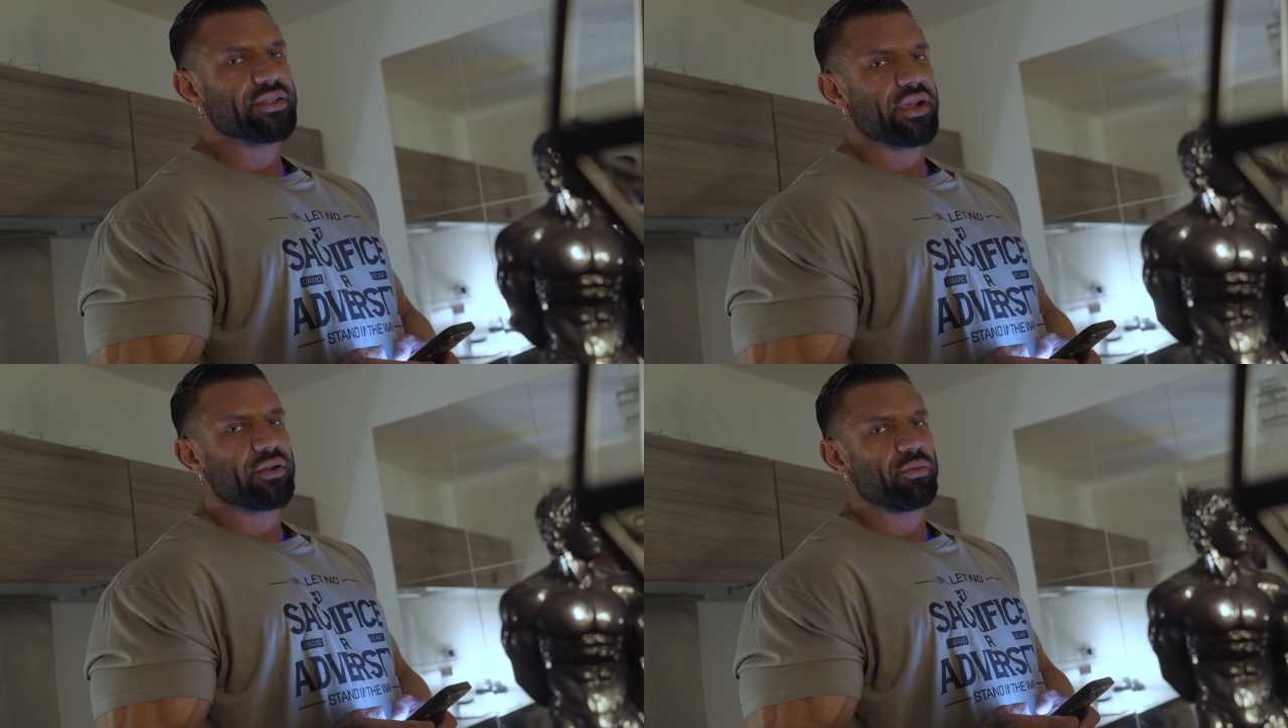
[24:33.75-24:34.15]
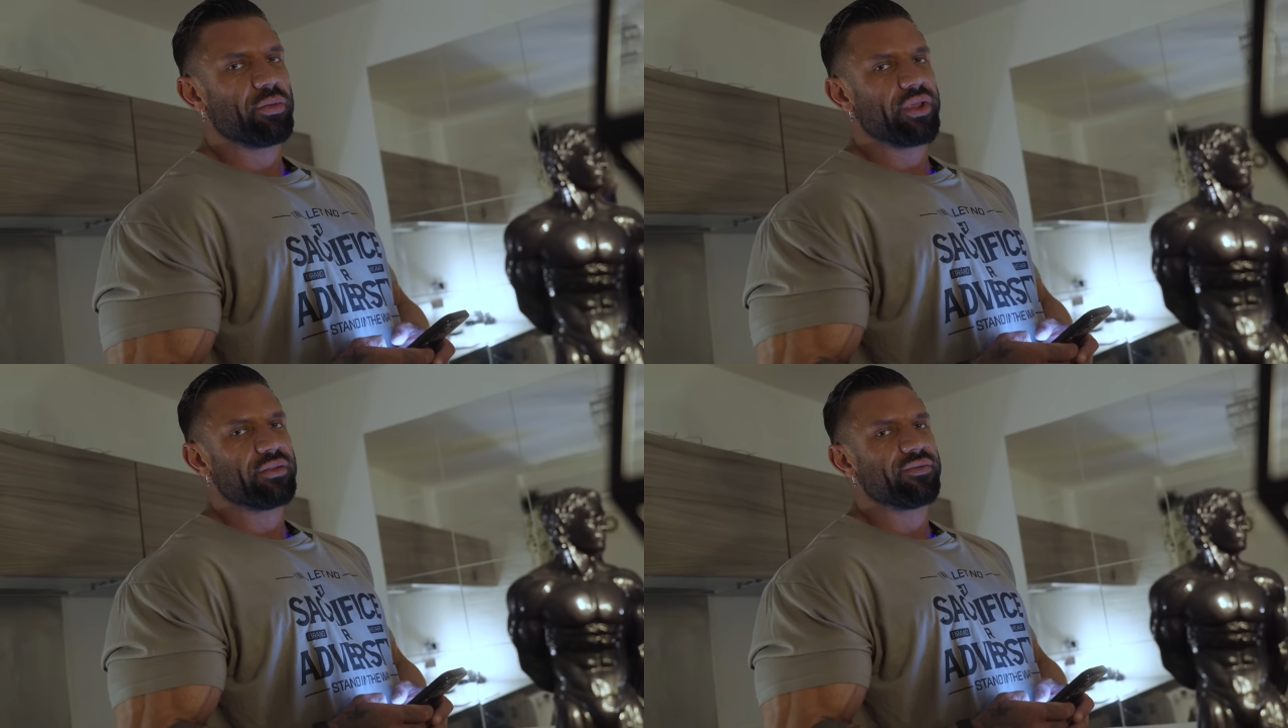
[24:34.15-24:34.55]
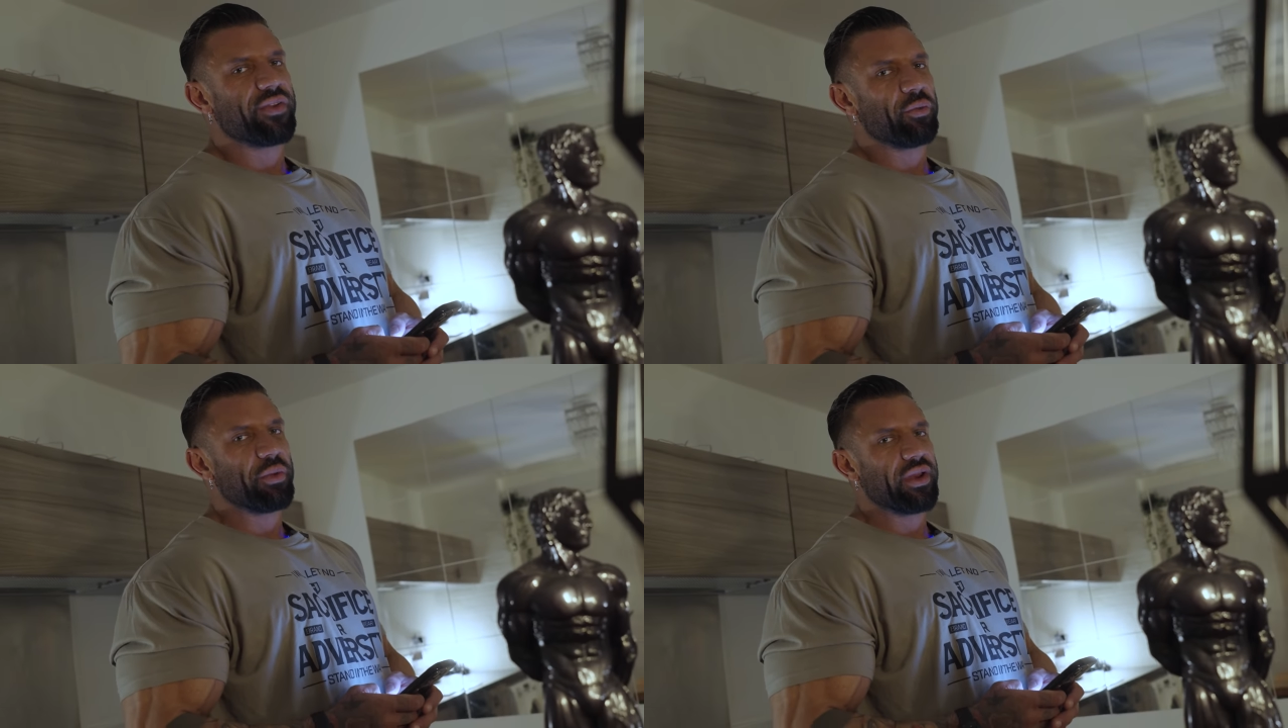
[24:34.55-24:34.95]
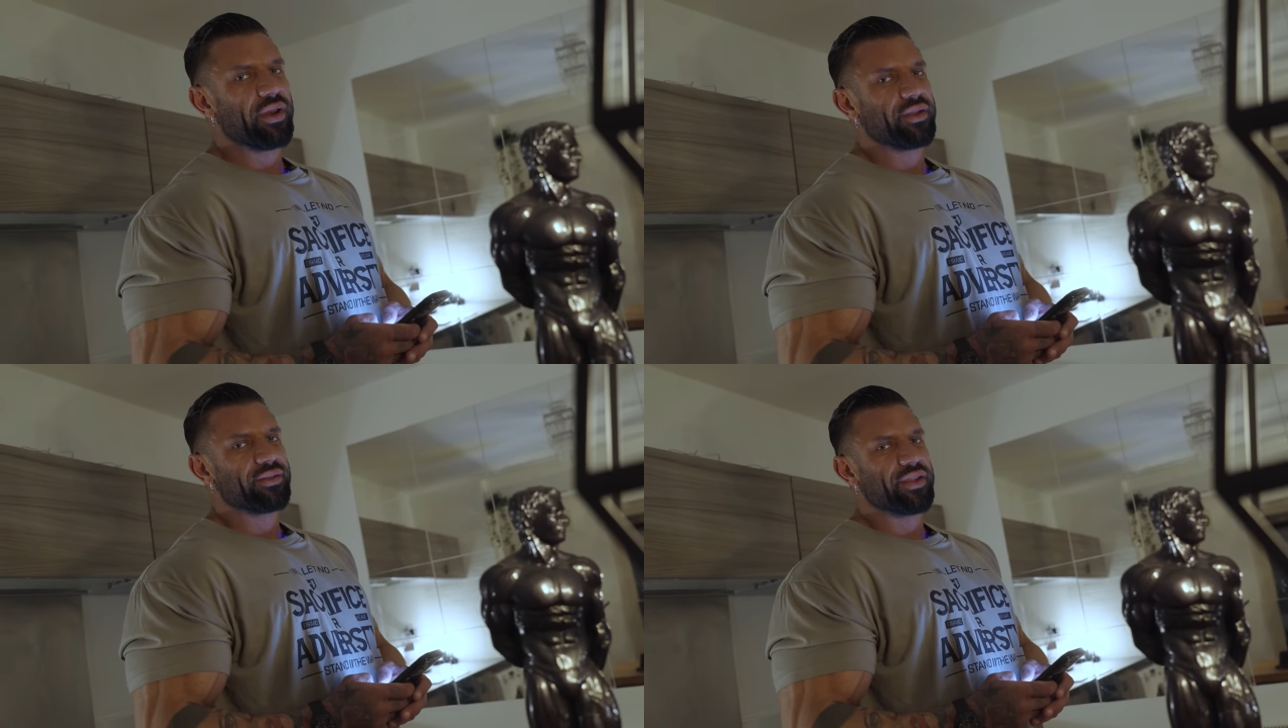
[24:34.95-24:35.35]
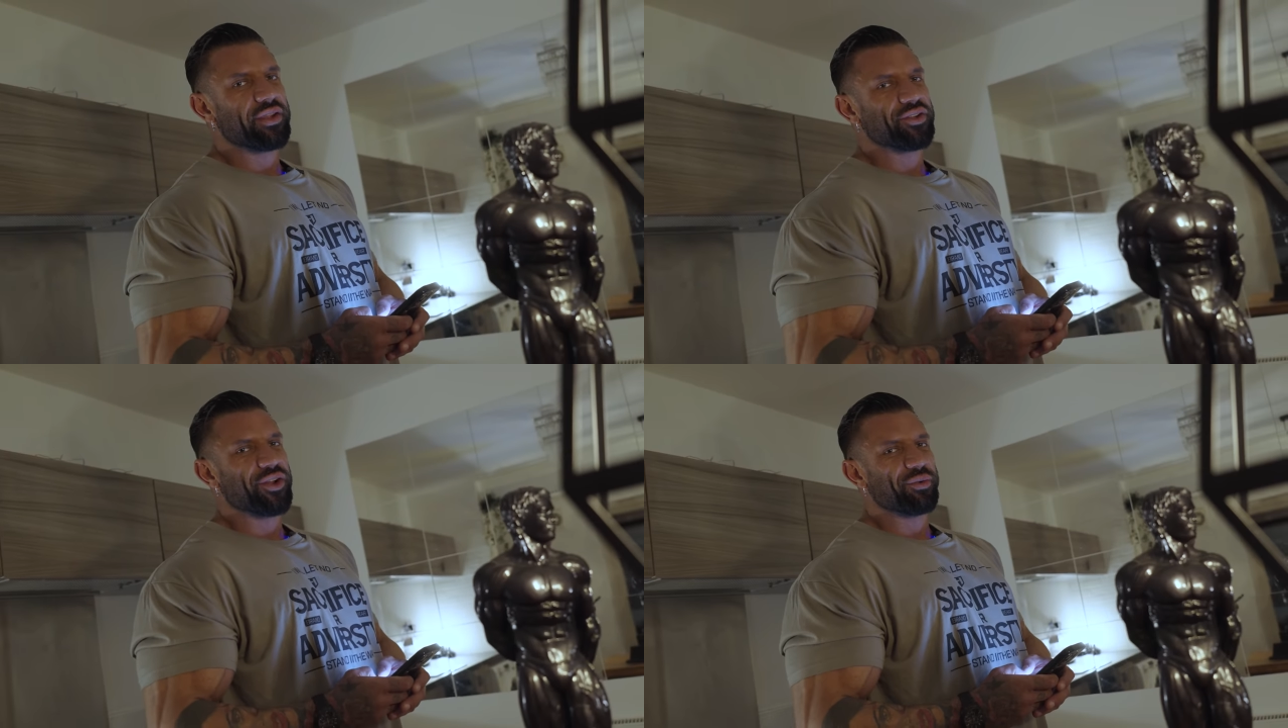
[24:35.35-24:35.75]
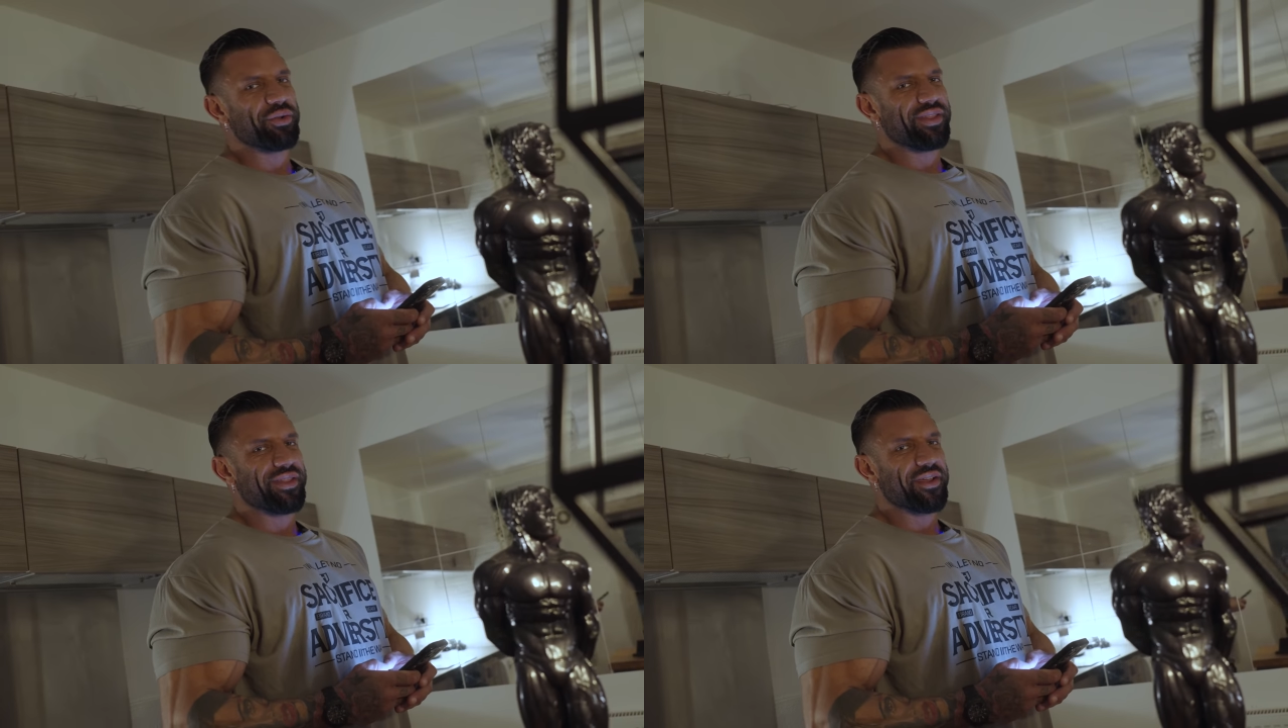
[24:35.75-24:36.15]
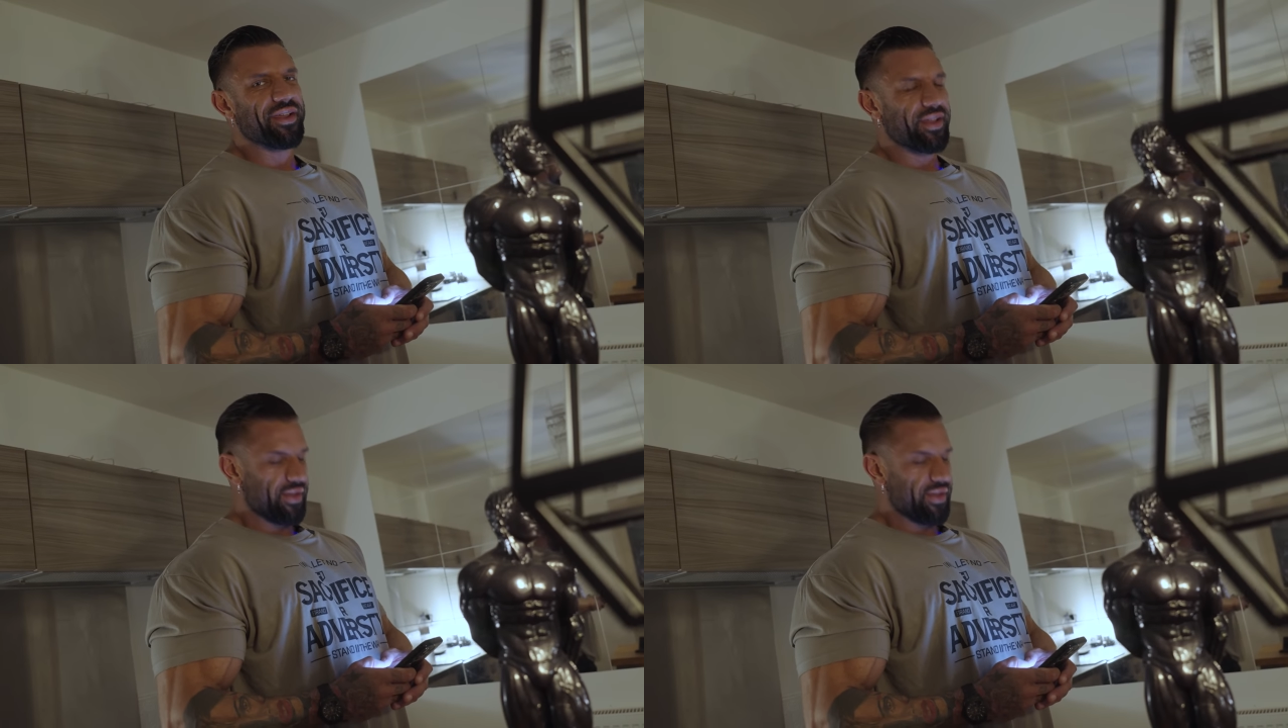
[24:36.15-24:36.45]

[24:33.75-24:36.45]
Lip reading: I couldn't be filming in a t-shirt with the